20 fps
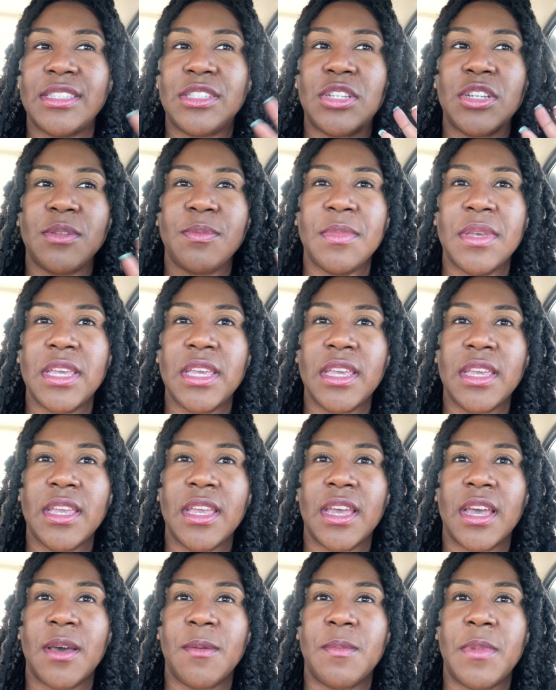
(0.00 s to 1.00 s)
took
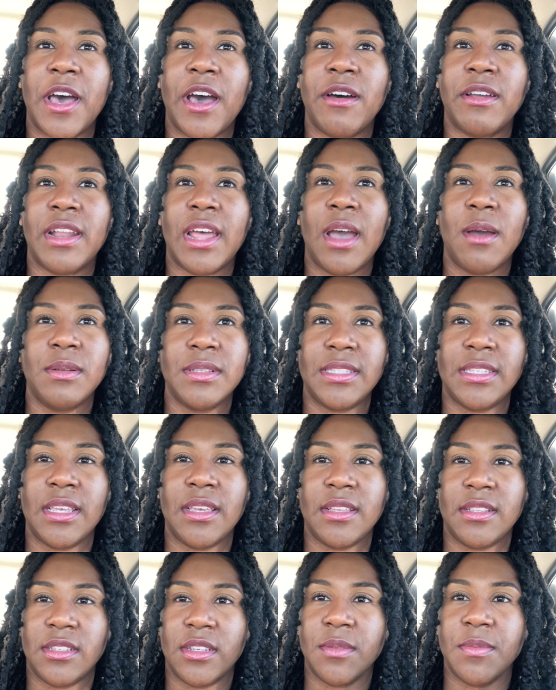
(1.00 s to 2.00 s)
me about, I would
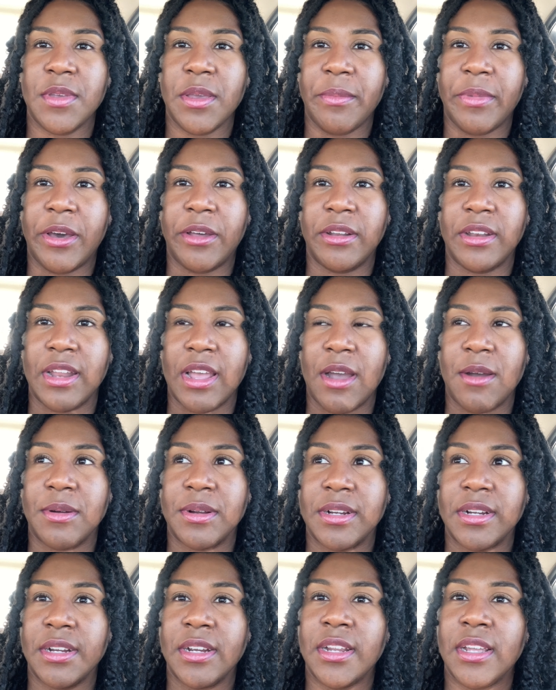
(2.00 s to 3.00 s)
say it took me about an
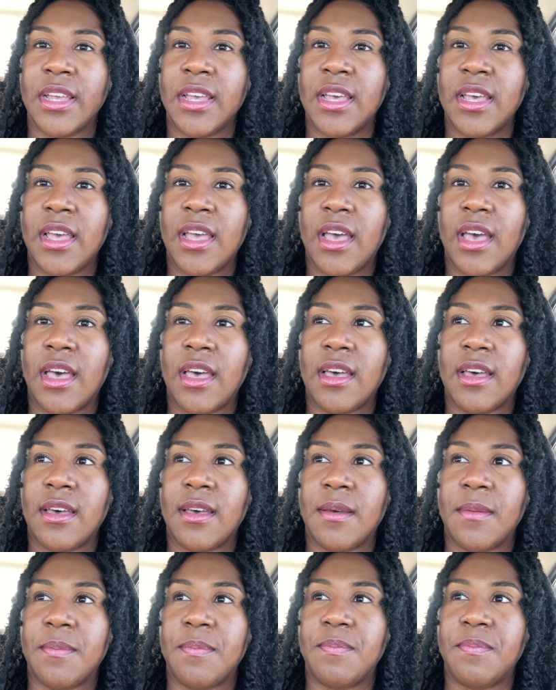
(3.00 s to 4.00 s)
hour.
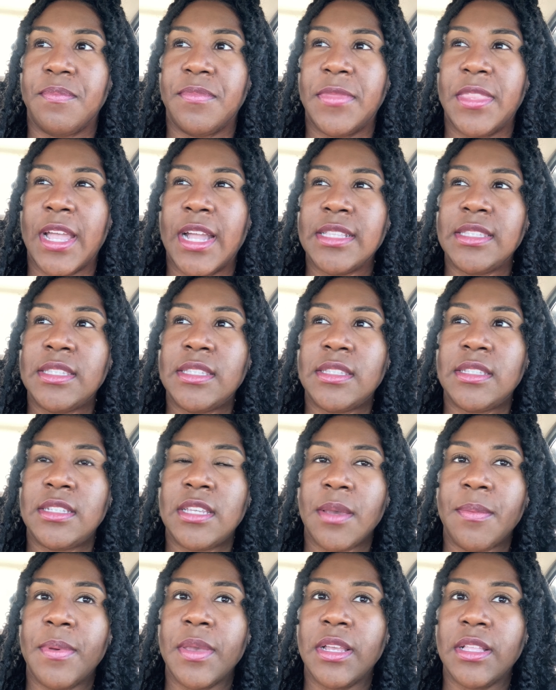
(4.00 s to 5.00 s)
That's
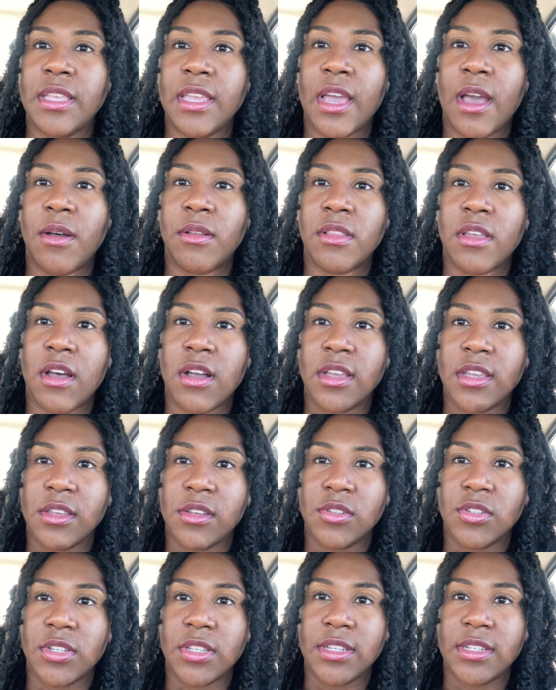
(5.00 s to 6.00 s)
typically how long it
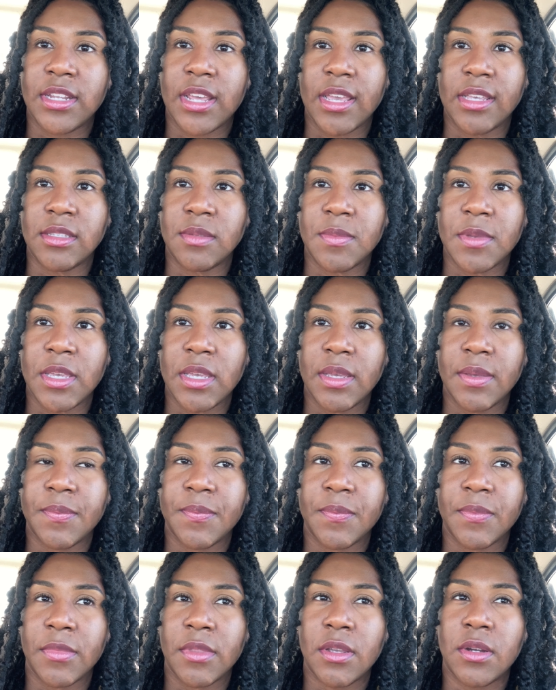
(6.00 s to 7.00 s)
usually takes me.
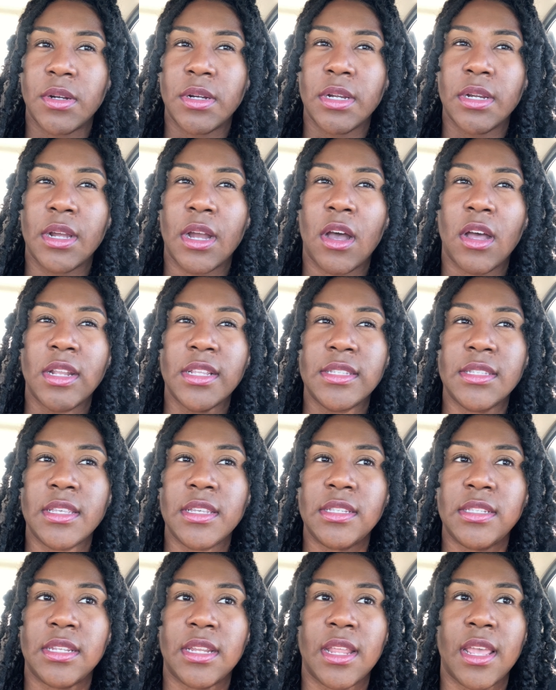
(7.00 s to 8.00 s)
Or
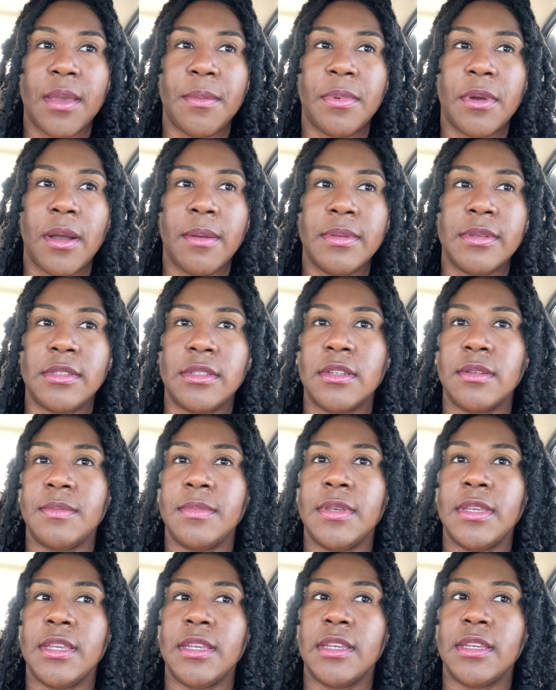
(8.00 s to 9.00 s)
honestly, today it probably took
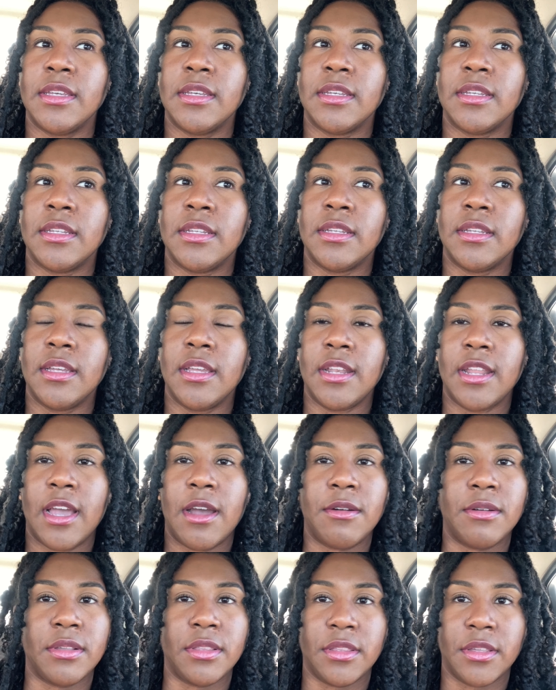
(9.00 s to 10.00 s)
me an
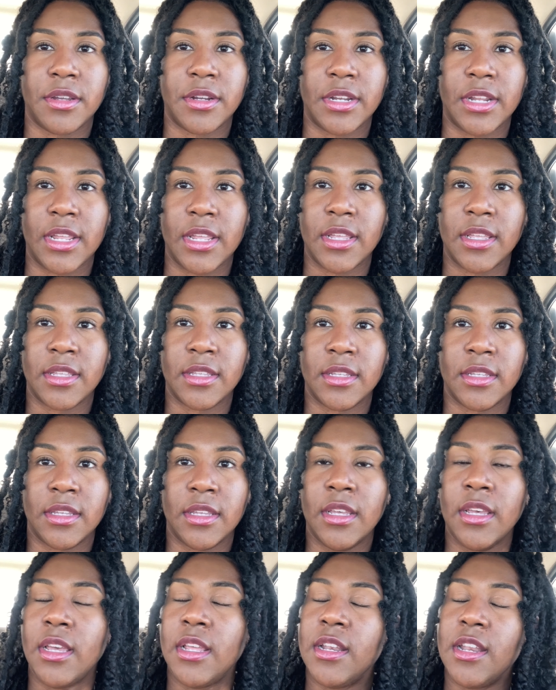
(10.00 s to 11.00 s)
hour 30.
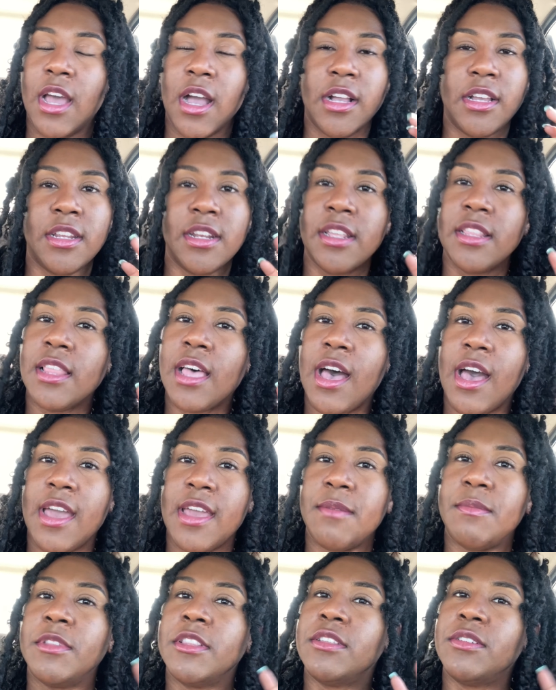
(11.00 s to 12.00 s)
Not gonna
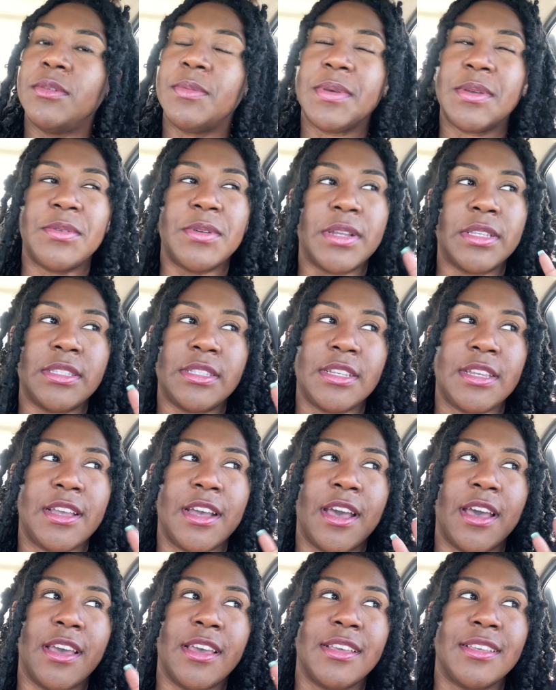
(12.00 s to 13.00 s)
lie, I'm a little bit rusty,
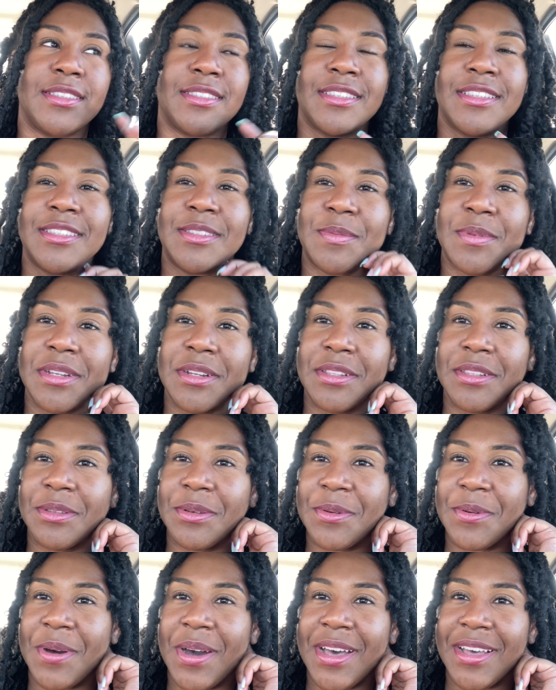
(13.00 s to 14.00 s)
guys. It's been a
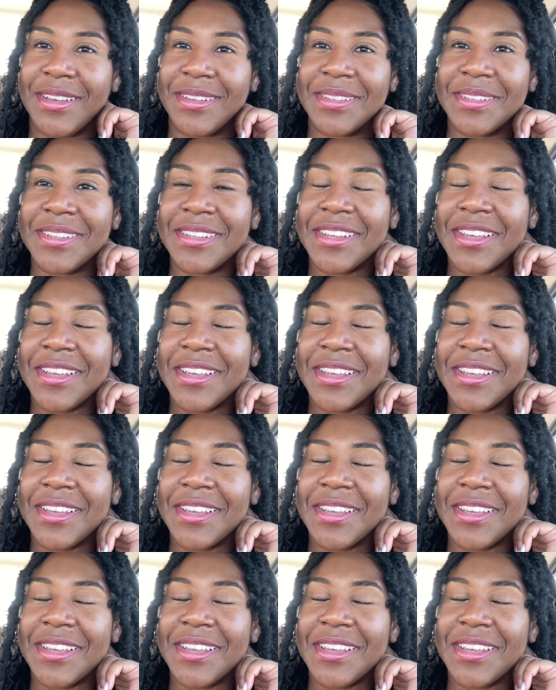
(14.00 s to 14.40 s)
little while.